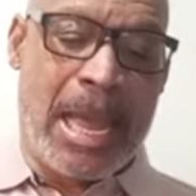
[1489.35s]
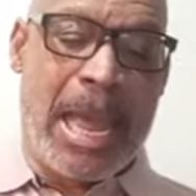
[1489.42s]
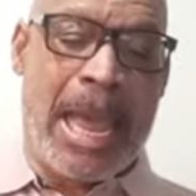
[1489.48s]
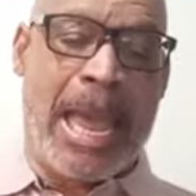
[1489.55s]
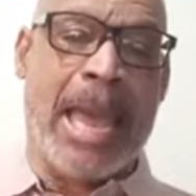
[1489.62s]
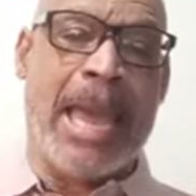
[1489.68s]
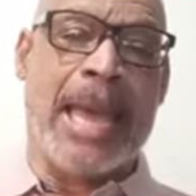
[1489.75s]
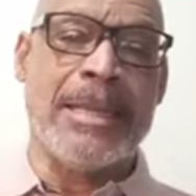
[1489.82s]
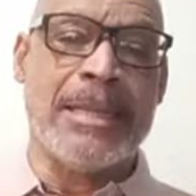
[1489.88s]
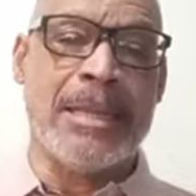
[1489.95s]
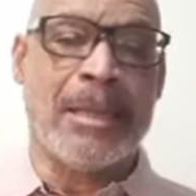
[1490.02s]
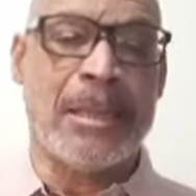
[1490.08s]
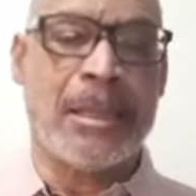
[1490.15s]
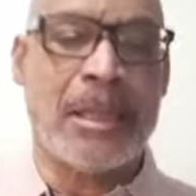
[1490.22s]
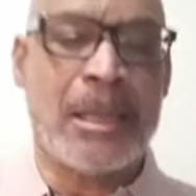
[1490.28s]

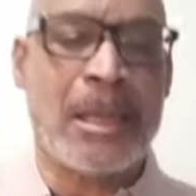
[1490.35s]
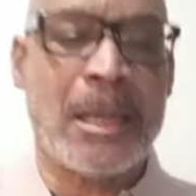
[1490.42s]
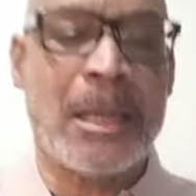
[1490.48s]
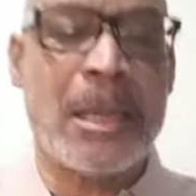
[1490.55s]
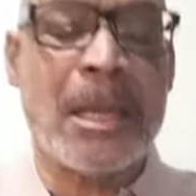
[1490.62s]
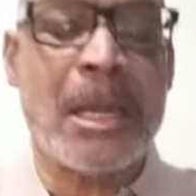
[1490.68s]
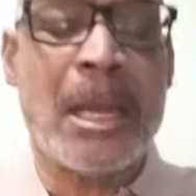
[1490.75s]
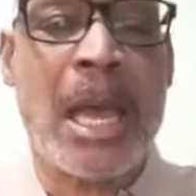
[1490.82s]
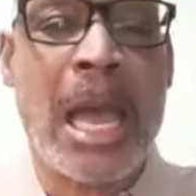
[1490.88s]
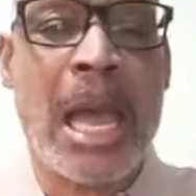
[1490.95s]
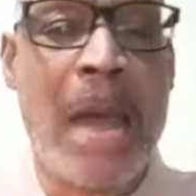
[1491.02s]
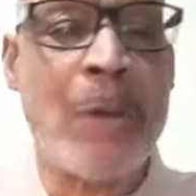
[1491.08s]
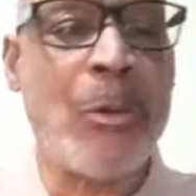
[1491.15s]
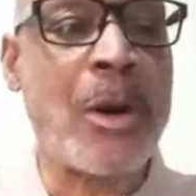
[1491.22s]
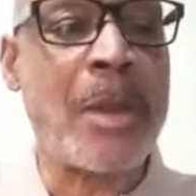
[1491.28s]
And
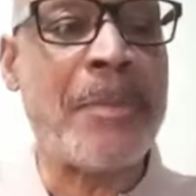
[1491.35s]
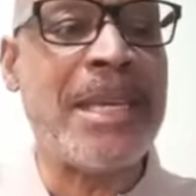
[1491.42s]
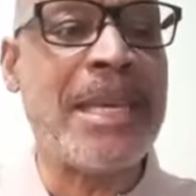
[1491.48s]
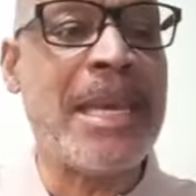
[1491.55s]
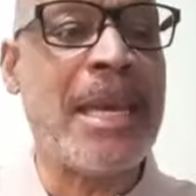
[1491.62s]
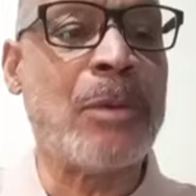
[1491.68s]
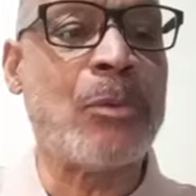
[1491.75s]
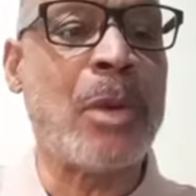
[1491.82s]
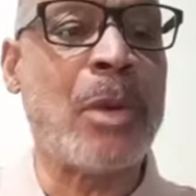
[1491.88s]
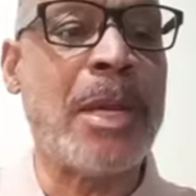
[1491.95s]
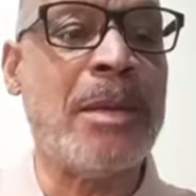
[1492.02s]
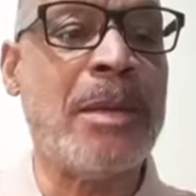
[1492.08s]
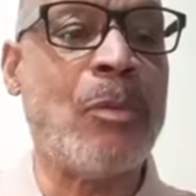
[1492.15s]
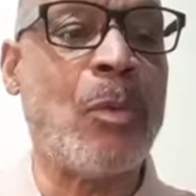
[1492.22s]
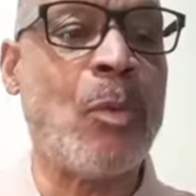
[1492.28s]
I want to begin
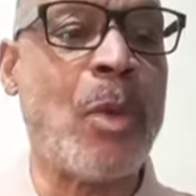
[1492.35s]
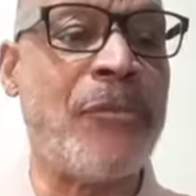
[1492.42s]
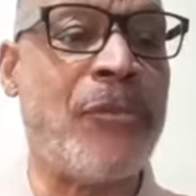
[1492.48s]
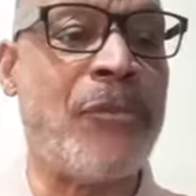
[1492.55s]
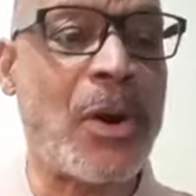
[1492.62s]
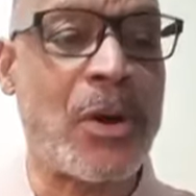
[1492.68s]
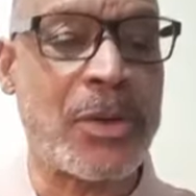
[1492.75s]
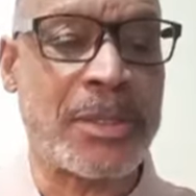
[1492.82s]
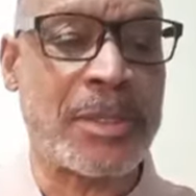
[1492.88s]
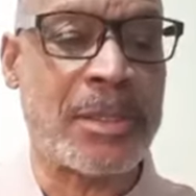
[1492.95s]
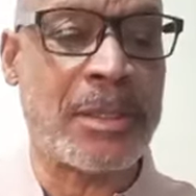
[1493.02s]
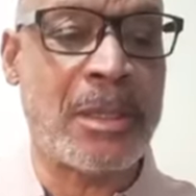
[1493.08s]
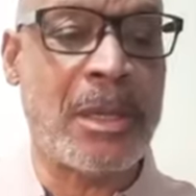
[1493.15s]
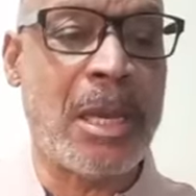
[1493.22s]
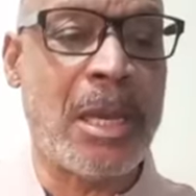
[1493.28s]
reading with verse
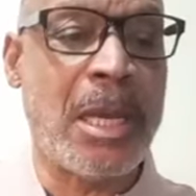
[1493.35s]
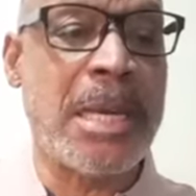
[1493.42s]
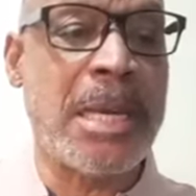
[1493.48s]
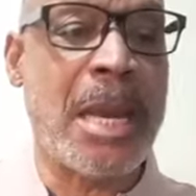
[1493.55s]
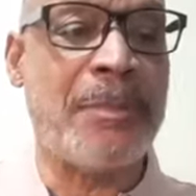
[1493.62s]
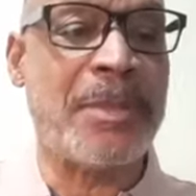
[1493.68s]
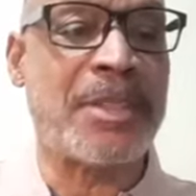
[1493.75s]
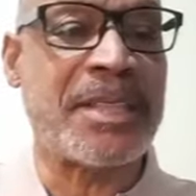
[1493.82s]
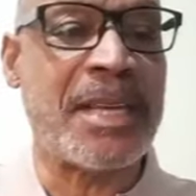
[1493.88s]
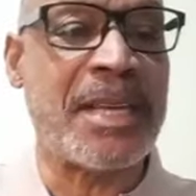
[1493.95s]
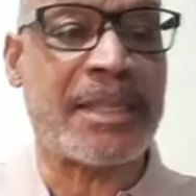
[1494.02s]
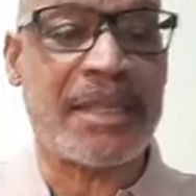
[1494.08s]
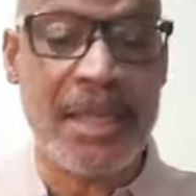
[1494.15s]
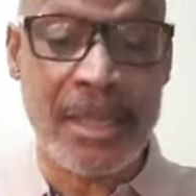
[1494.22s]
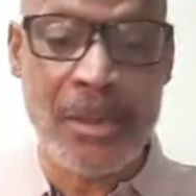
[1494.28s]
number
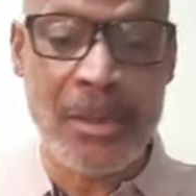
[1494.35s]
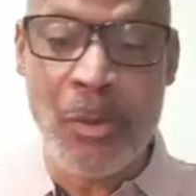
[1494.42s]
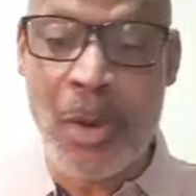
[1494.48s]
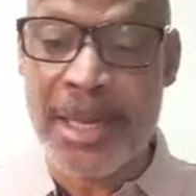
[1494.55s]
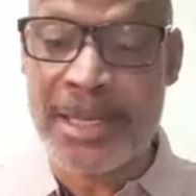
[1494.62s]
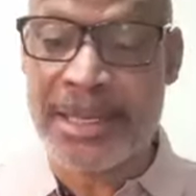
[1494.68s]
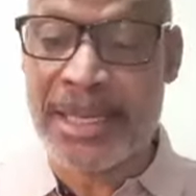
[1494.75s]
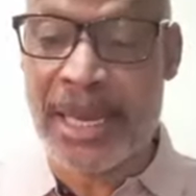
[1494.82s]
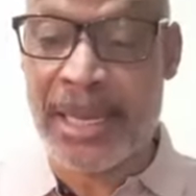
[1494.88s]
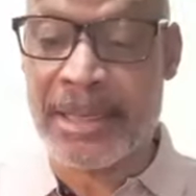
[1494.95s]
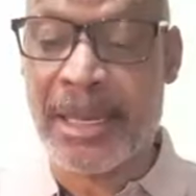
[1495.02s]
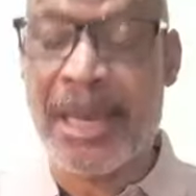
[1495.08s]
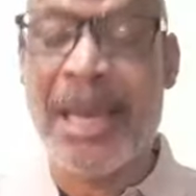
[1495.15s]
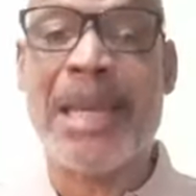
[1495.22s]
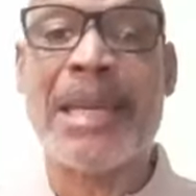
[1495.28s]
6. Listen what it says.
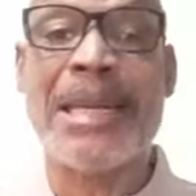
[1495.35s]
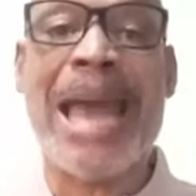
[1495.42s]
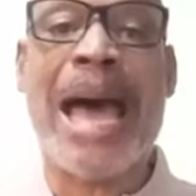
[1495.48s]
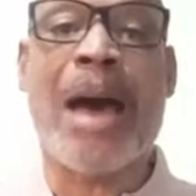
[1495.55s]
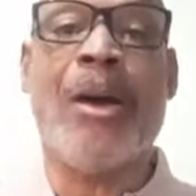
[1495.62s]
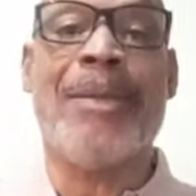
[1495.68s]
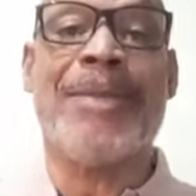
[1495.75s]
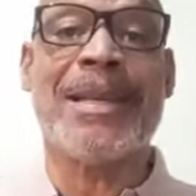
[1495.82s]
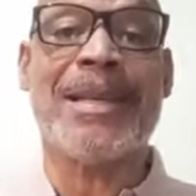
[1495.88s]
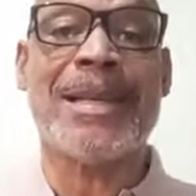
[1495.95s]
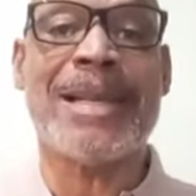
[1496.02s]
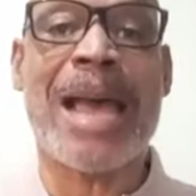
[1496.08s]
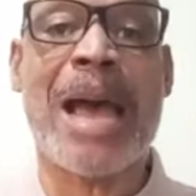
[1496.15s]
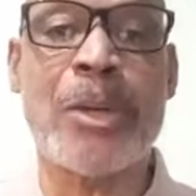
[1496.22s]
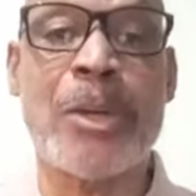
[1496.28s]
Now, this
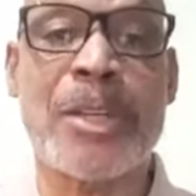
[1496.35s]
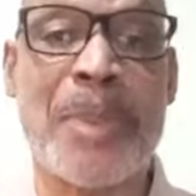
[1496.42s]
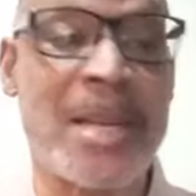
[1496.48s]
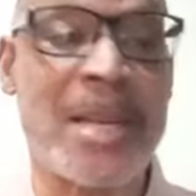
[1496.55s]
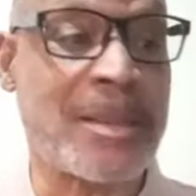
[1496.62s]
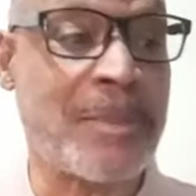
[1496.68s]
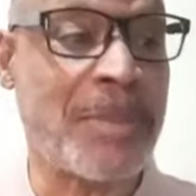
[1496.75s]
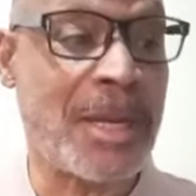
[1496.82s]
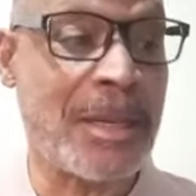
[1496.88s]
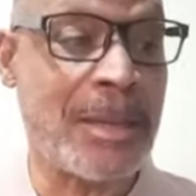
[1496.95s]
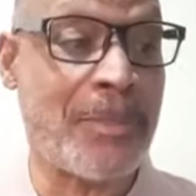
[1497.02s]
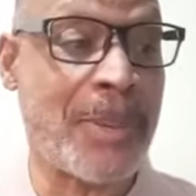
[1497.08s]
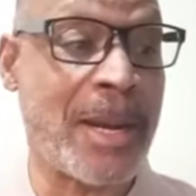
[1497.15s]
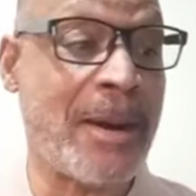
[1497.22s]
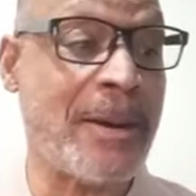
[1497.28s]
is our responsibility,
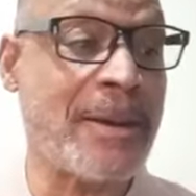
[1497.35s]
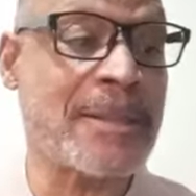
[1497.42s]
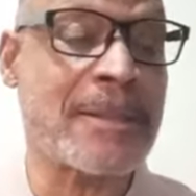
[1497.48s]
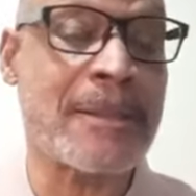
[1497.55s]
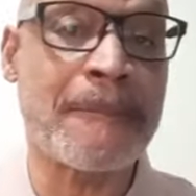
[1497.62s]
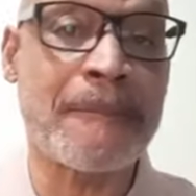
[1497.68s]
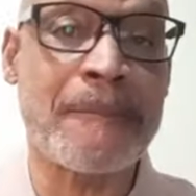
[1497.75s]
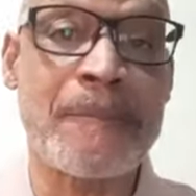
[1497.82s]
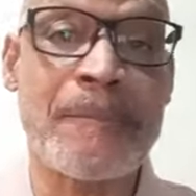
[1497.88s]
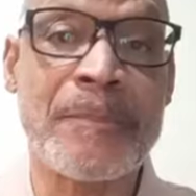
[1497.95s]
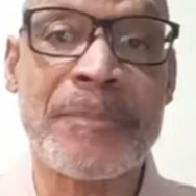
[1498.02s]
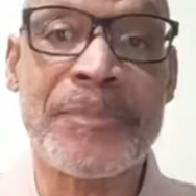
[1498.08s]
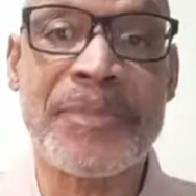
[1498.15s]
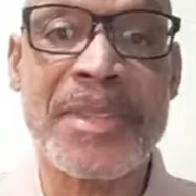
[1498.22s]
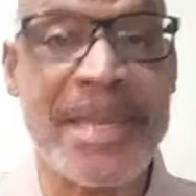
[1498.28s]
parents.
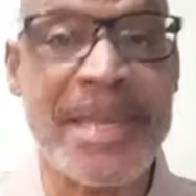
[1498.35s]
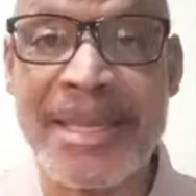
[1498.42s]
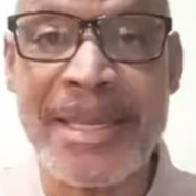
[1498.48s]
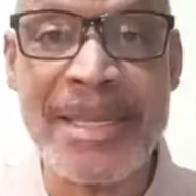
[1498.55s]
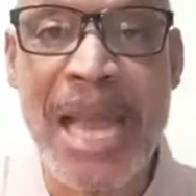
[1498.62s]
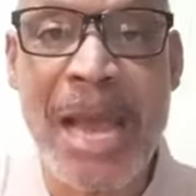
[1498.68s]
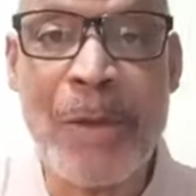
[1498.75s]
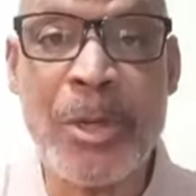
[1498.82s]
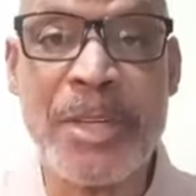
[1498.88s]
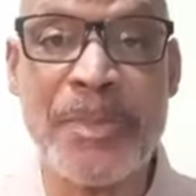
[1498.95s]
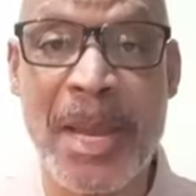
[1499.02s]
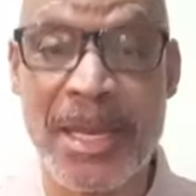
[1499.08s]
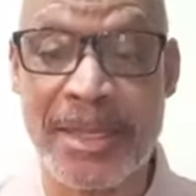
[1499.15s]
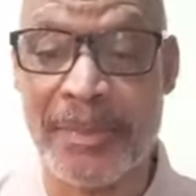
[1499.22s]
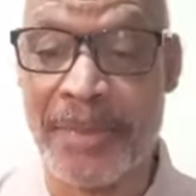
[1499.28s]
This is our
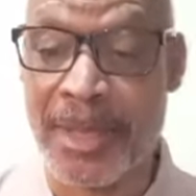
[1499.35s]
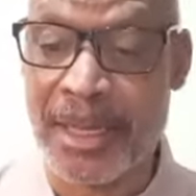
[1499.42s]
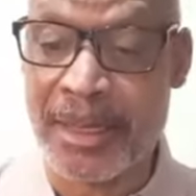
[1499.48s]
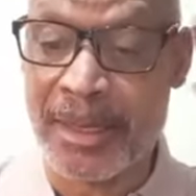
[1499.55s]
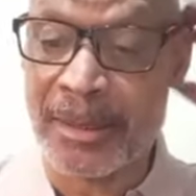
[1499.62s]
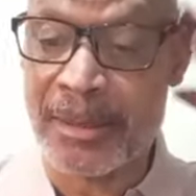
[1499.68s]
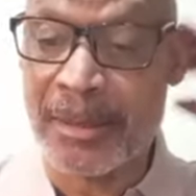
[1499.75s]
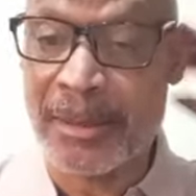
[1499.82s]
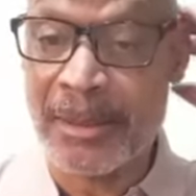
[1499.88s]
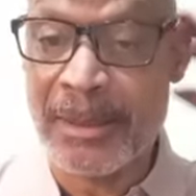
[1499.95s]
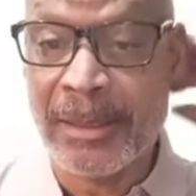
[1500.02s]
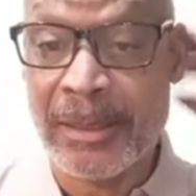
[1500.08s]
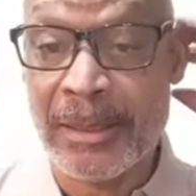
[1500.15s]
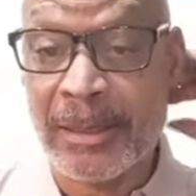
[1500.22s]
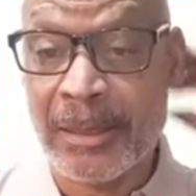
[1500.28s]
responsibility.
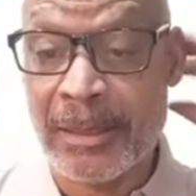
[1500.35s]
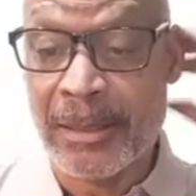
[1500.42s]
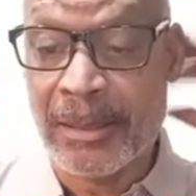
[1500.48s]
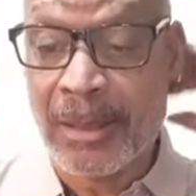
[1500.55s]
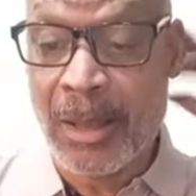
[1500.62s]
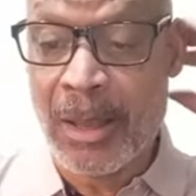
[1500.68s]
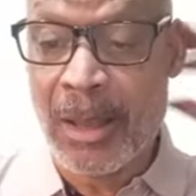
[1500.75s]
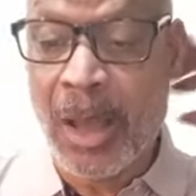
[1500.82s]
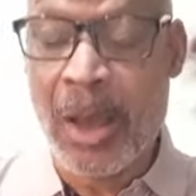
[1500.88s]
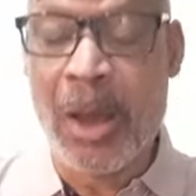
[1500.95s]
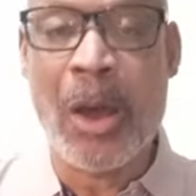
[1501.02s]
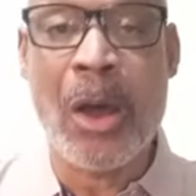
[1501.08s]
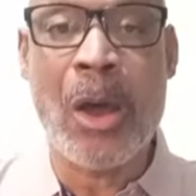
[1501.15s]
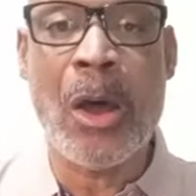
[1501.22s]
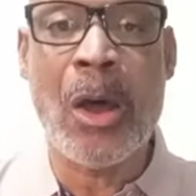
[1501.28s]

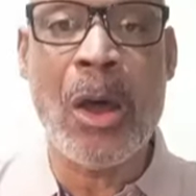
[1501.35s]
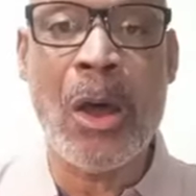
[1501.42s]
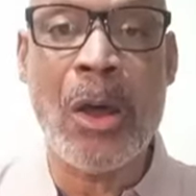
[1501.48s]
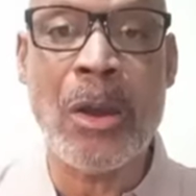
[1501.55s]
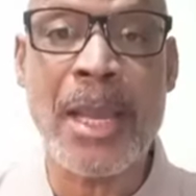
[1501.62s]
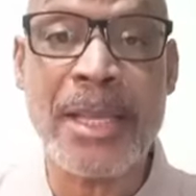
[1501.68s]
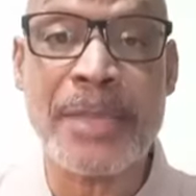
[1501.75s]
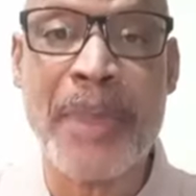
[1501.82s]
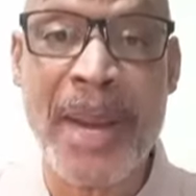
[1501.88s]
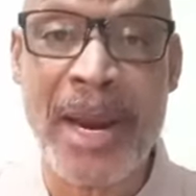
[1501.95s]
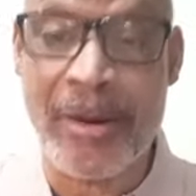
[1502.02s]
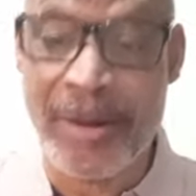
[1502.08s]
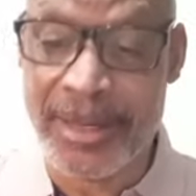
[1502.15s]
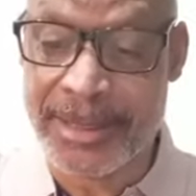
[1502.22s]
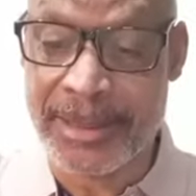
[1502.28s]
All us
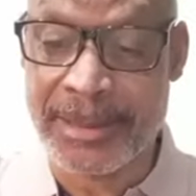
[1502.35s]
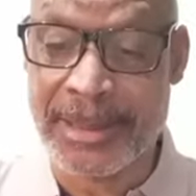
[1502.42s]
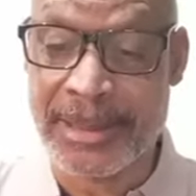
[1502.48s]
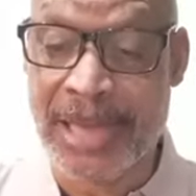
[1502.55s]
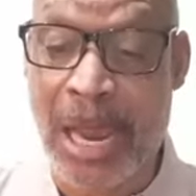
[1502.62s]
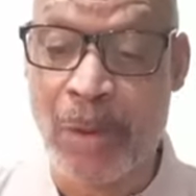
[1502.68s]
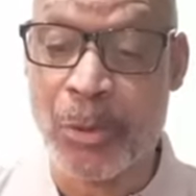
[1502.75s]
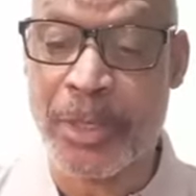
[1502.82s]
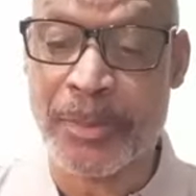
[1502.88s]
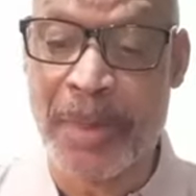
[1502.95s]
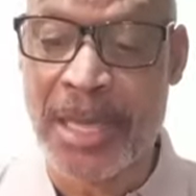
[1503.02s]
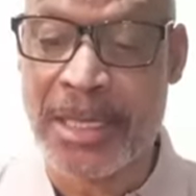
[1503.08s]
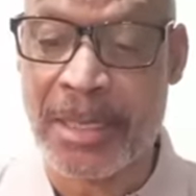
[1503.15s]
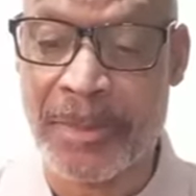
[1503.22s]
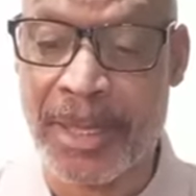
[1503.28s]
parents, this is our
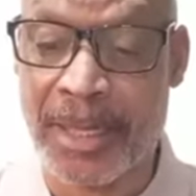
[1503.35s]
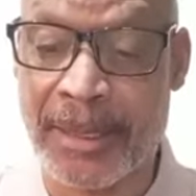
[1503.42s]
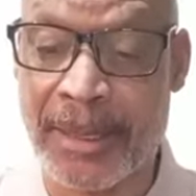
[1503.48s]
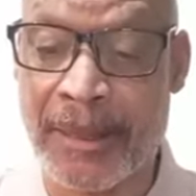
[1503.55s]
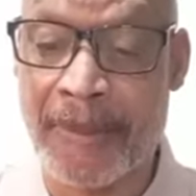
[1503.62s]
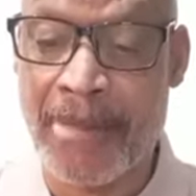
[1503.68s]
responsibility.